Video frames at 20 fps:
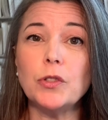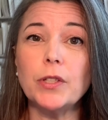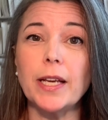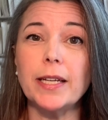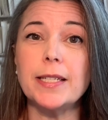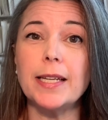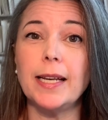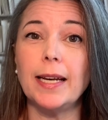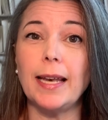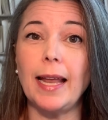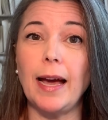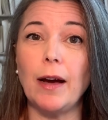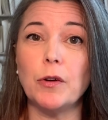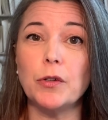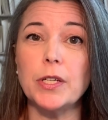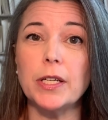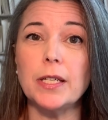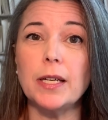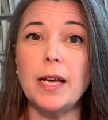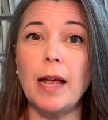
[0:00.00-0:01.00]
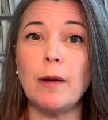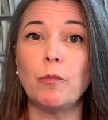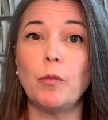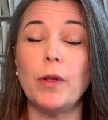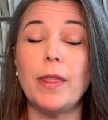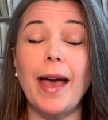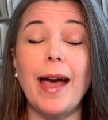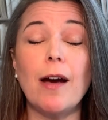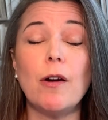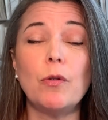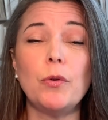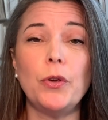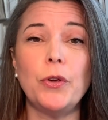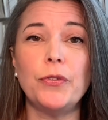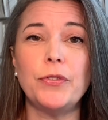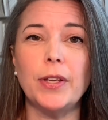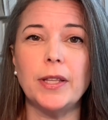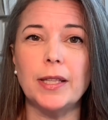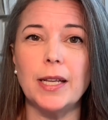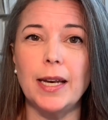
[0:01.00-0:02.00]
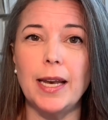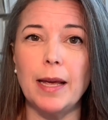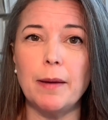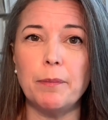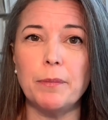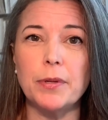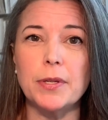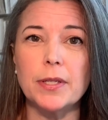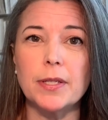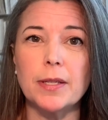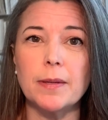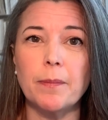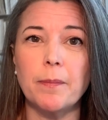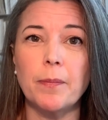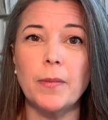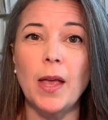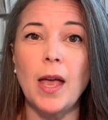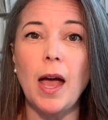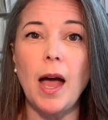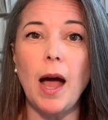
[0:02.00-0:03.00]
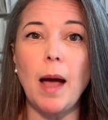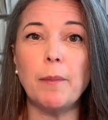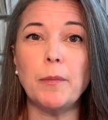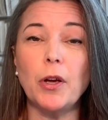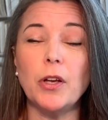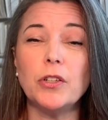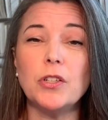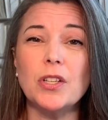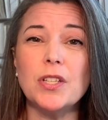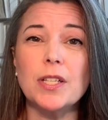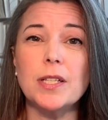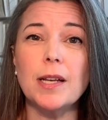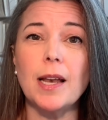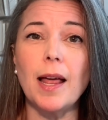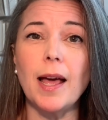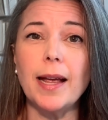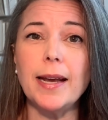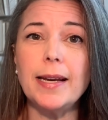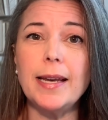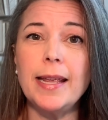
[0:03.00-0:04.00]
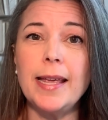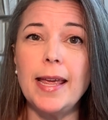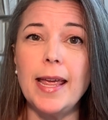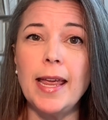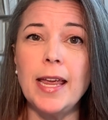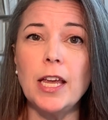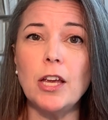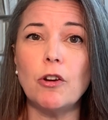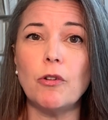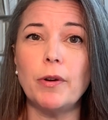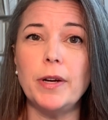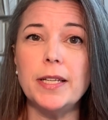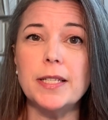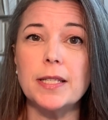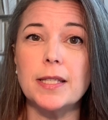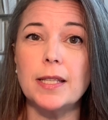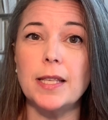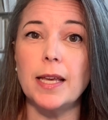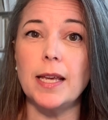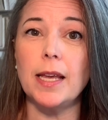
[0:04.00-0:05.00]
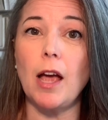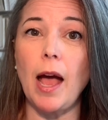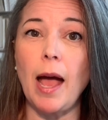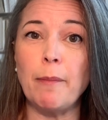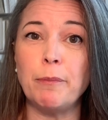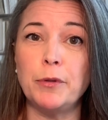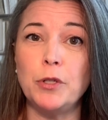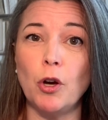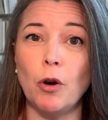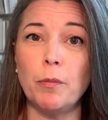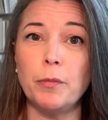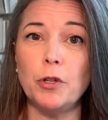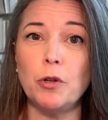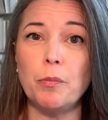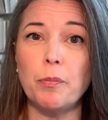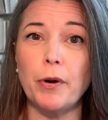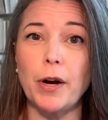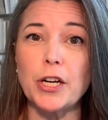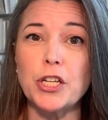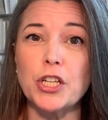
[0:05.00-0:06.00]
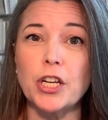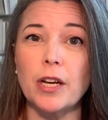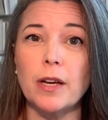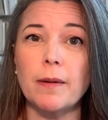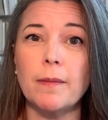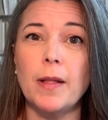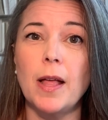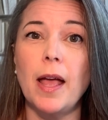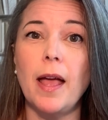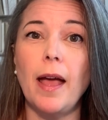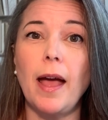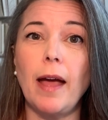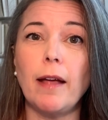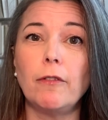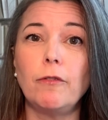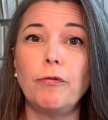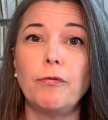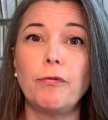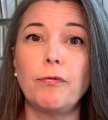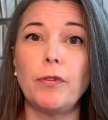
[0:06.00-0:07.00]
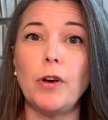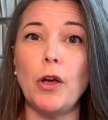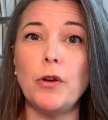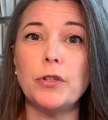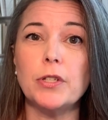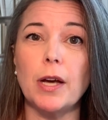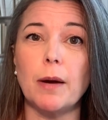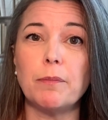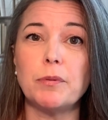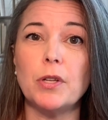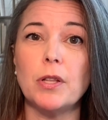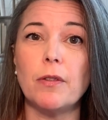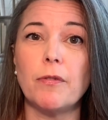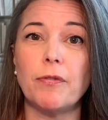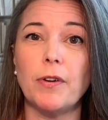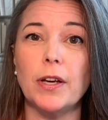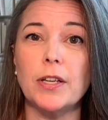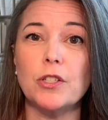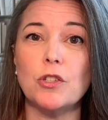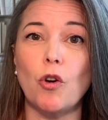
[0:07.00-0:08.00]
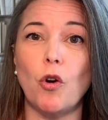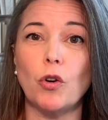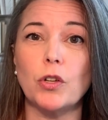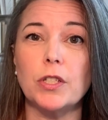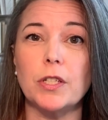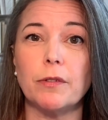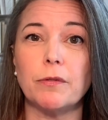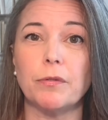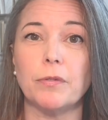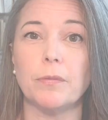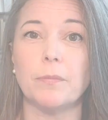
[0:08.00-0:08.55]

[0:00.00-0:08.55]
getting louder and without using the lips, I'm going to slightly increase the abdominal pressure and float up to the first octave.